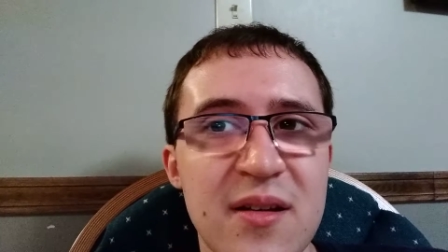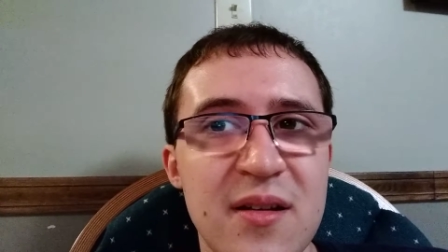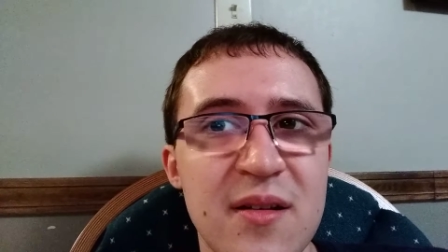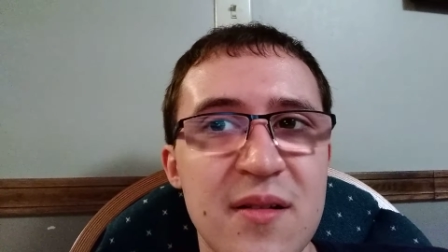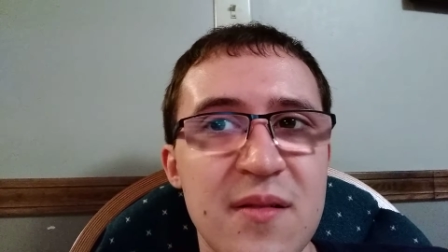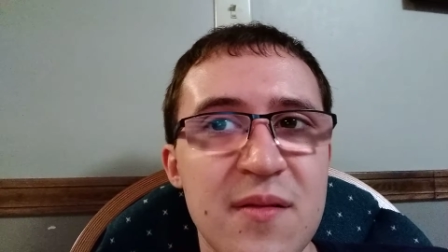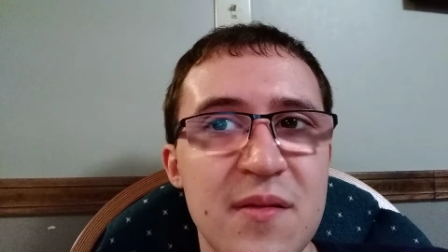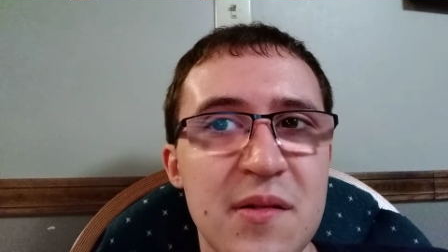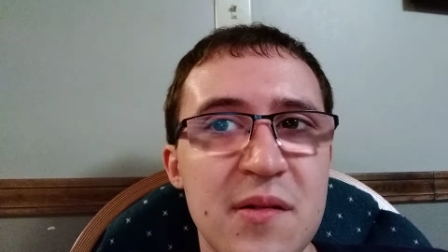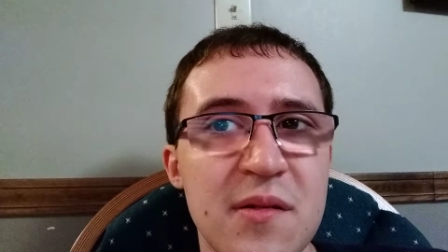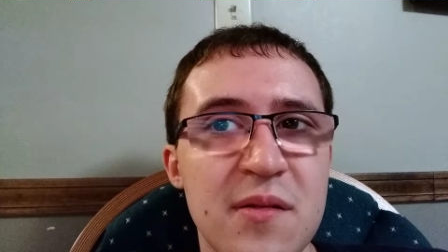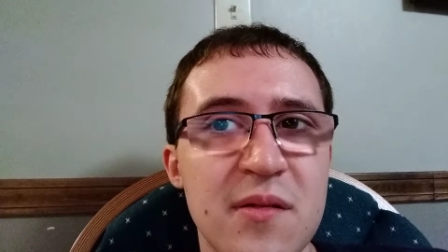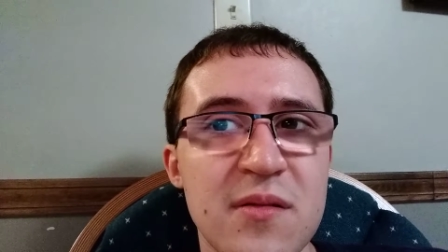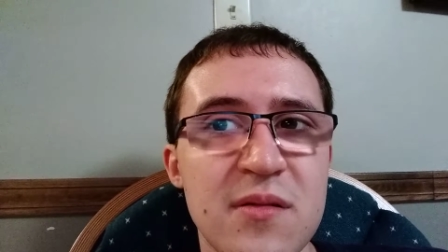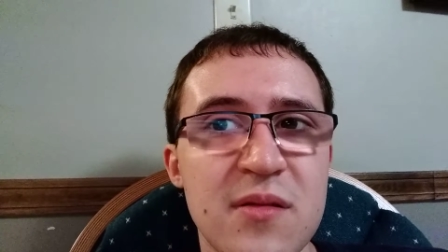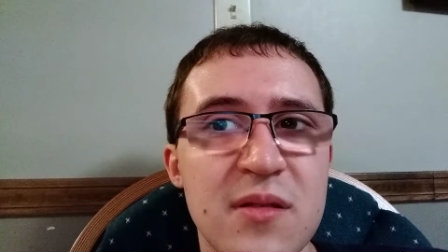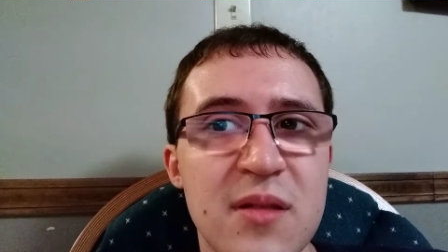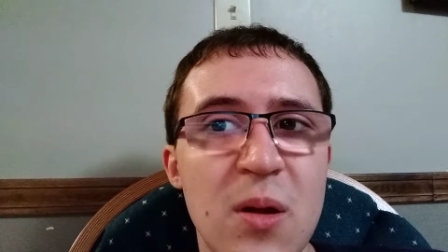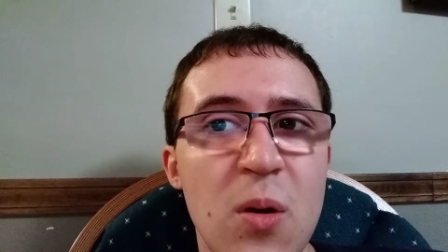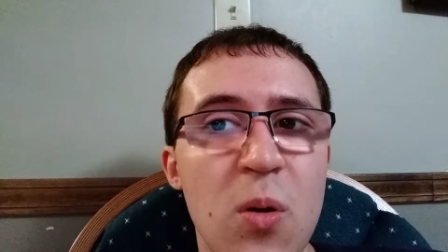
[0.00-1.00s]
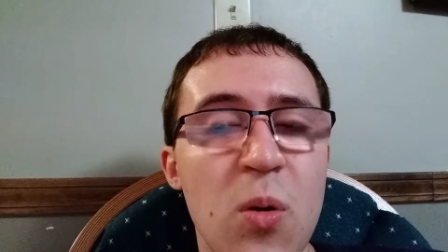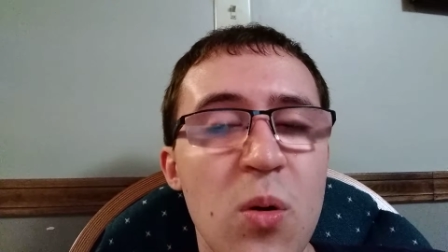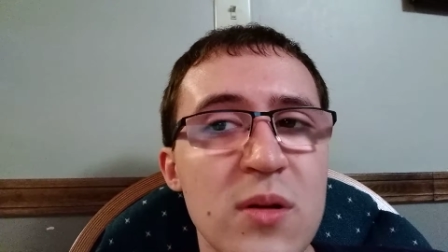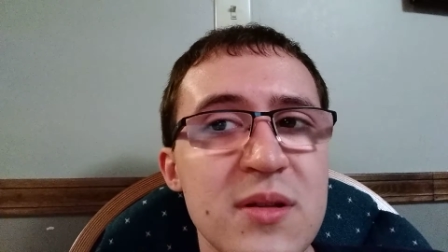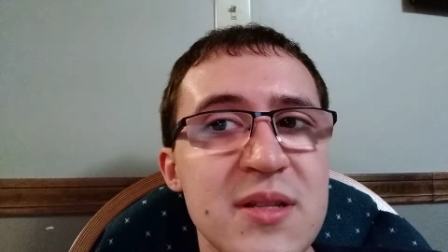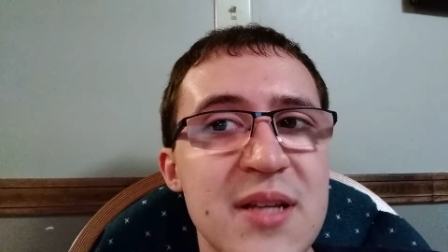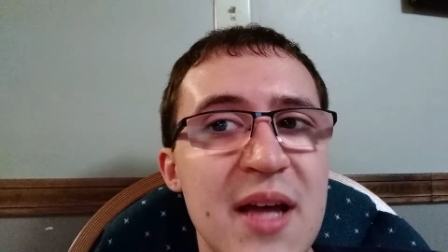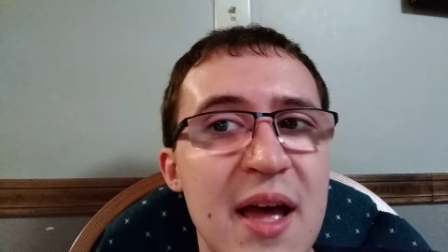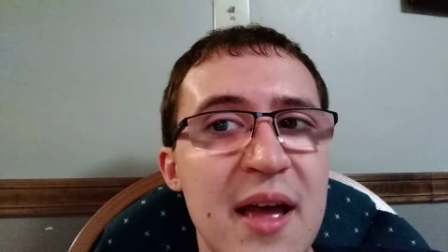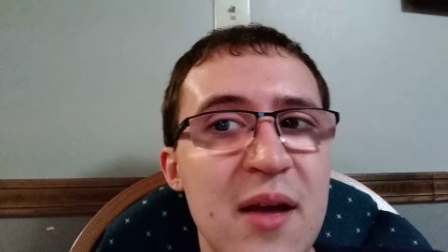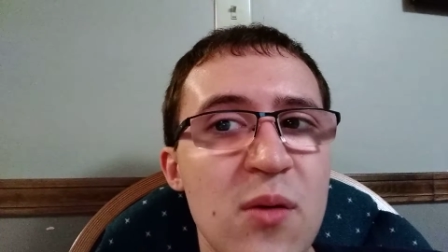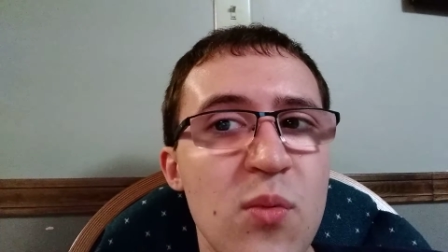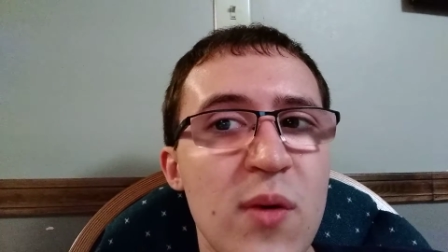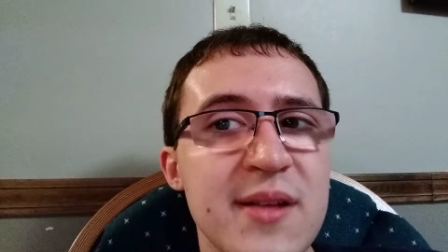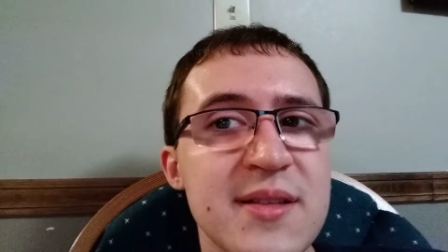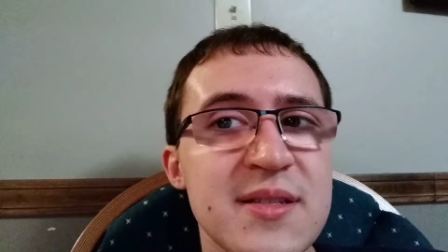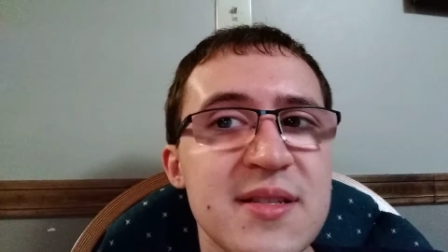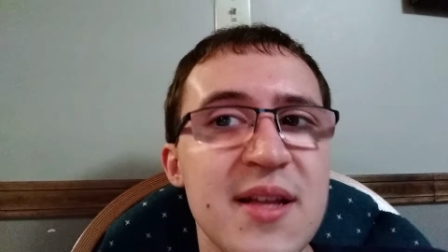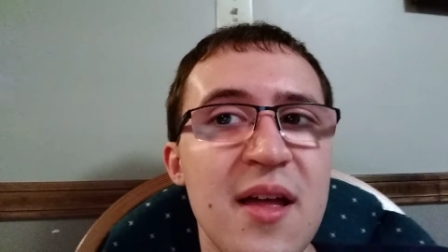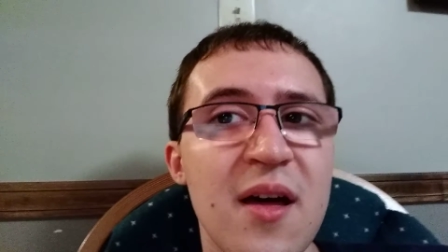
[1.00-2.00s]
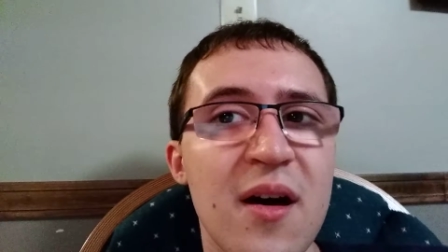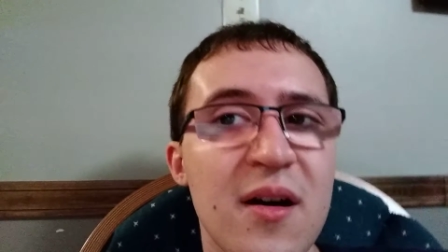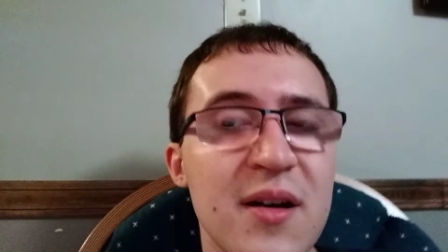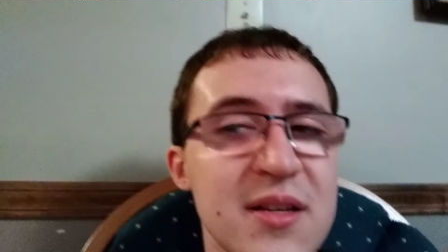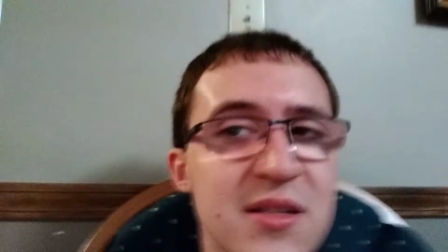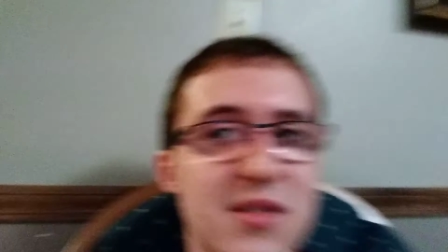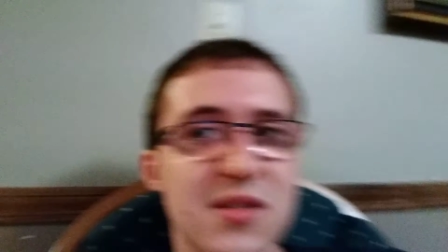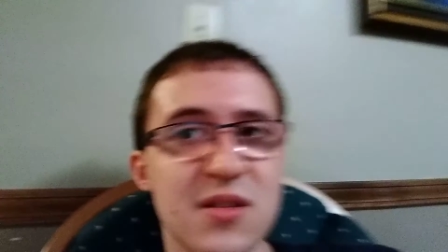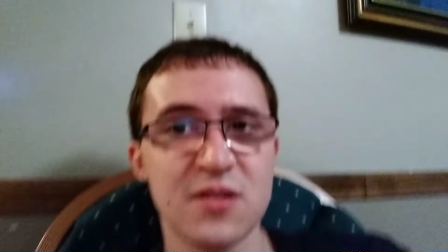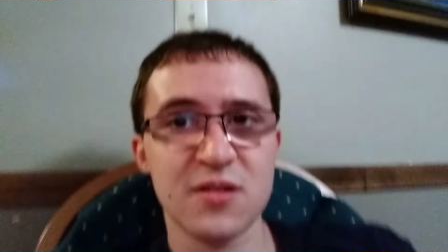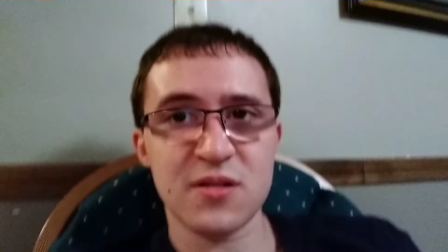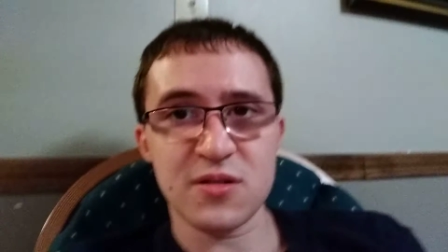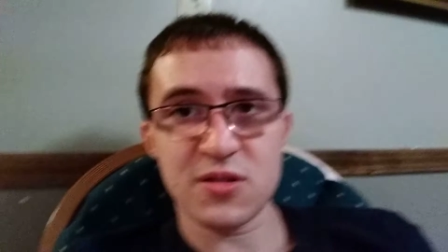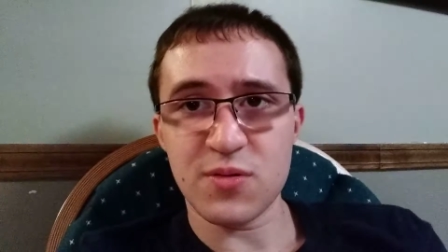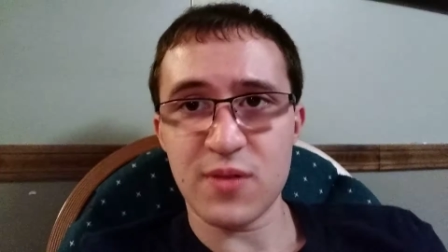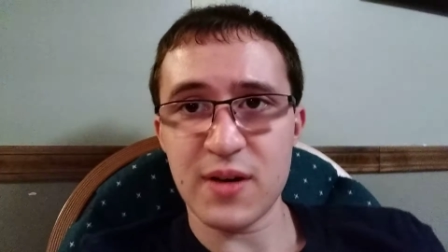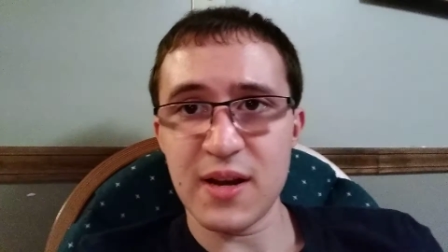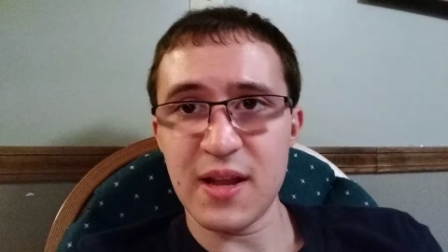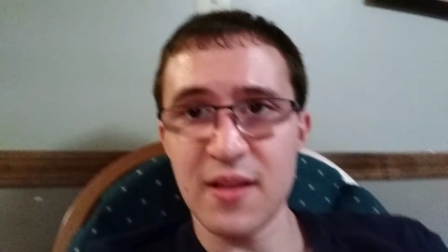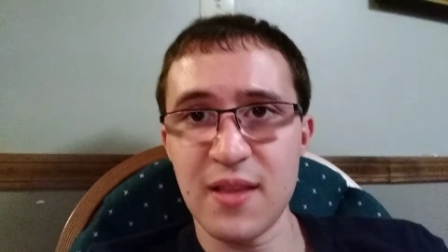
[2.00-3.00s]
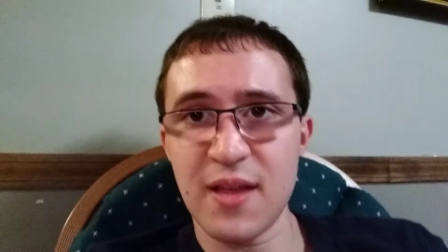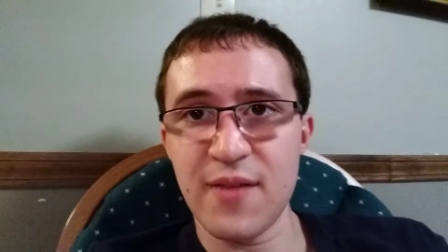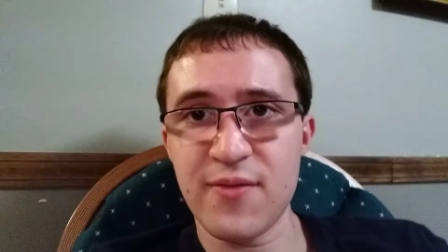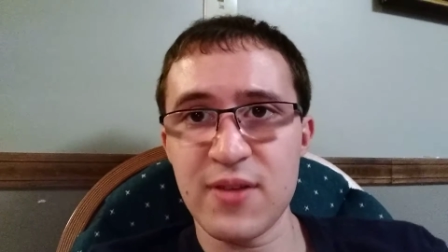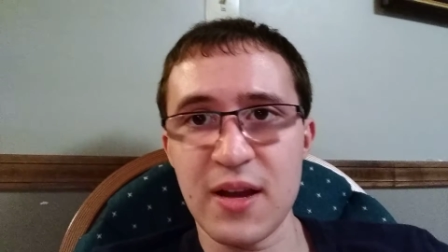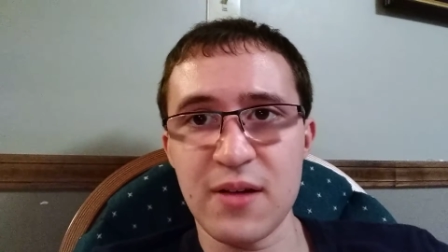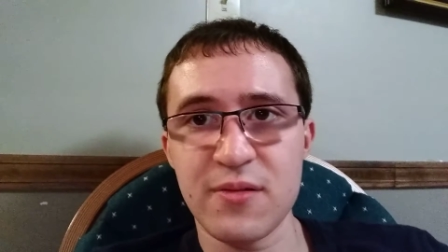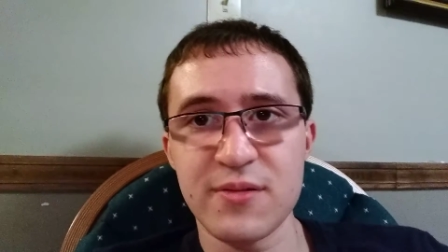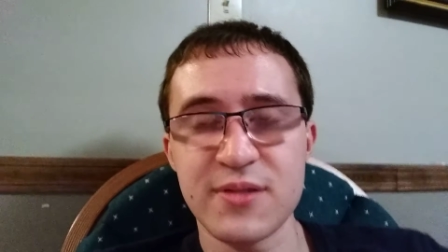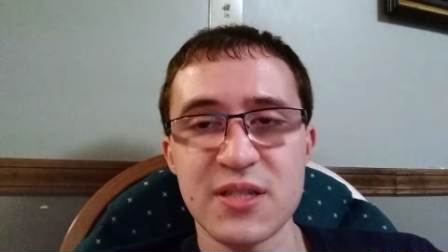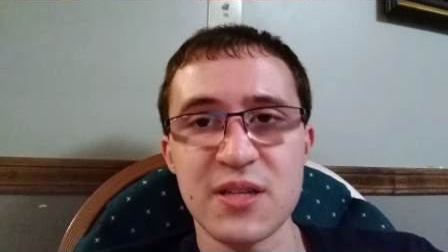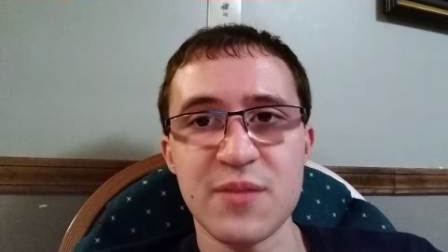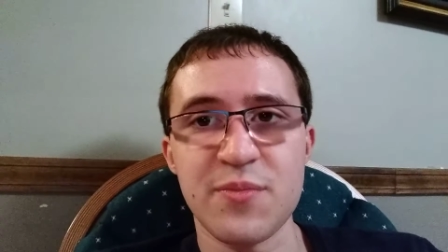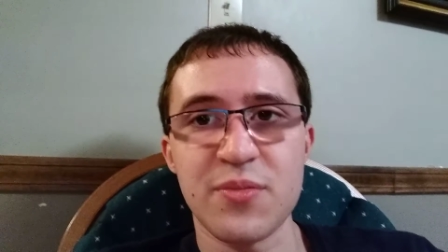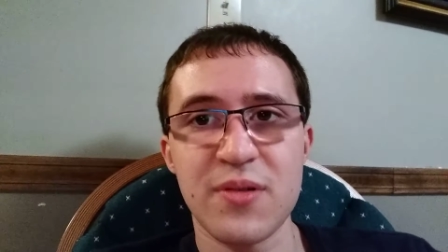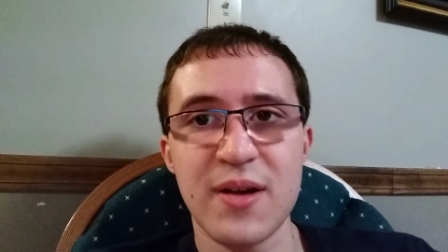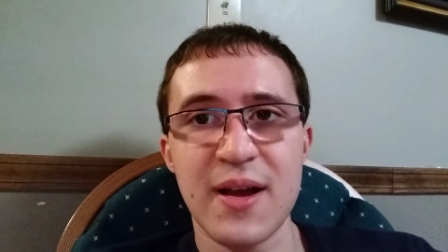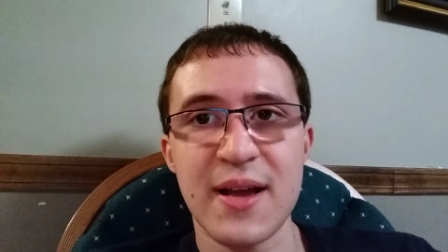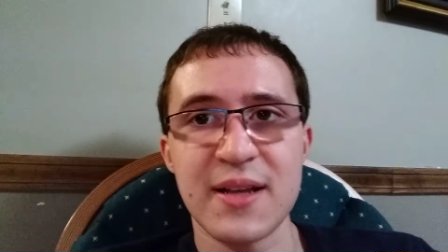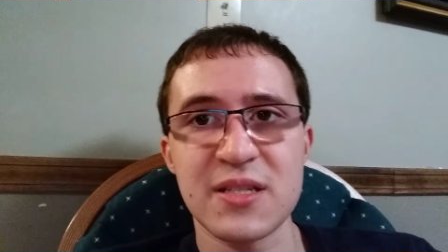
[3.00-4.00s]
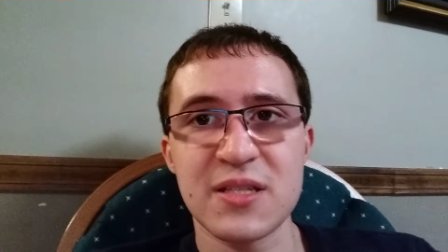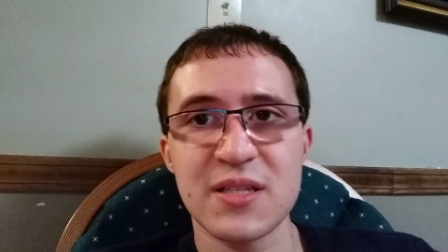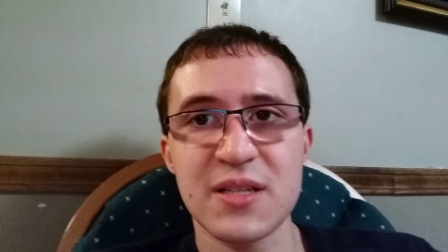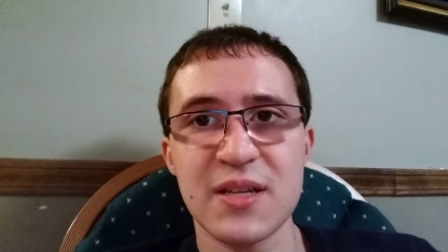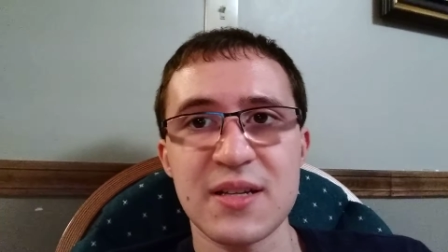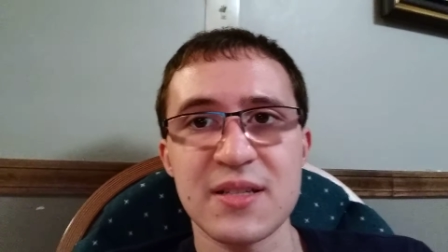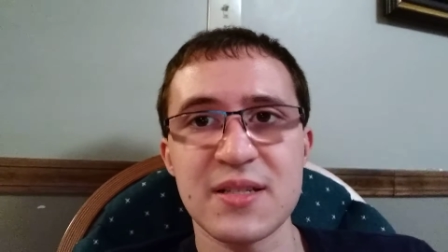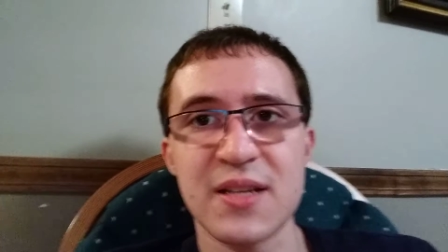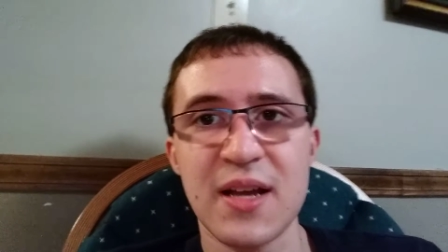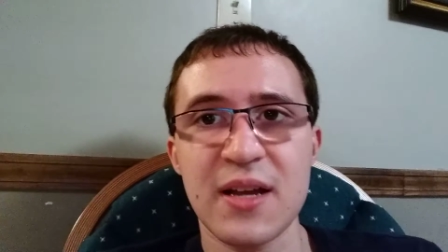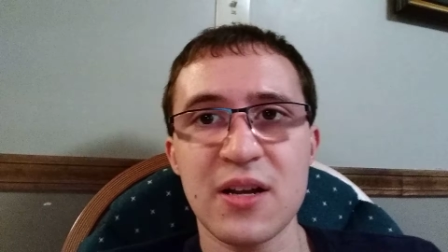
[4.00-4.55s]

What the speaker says: the whole day, Wednesday, August 3rd, 2011, I was depressed because I cried.